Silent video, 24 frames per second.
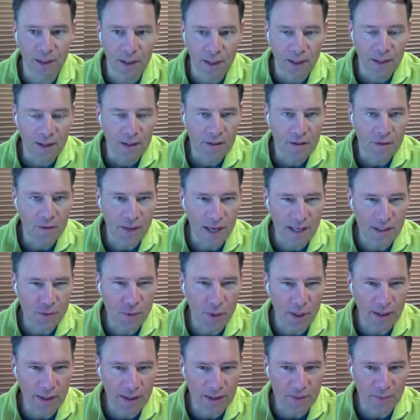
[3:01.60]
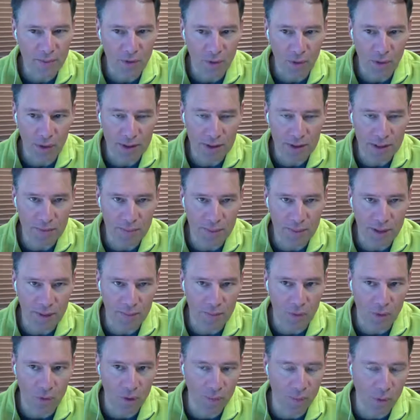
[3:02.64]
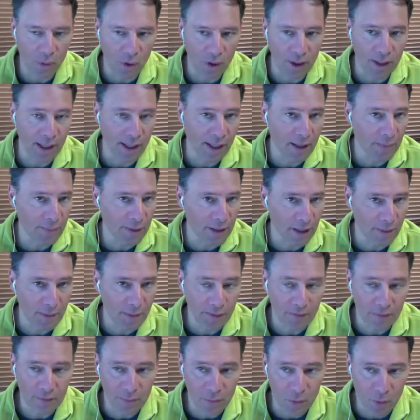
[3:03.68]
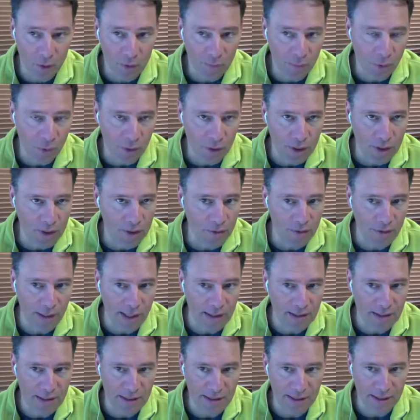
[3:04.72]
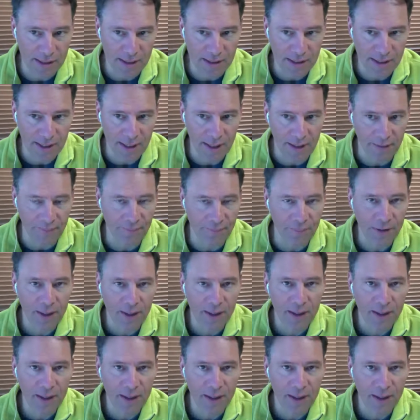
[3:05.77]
So that's why customer loyalty has become more important, and it'll become even more important in 2016.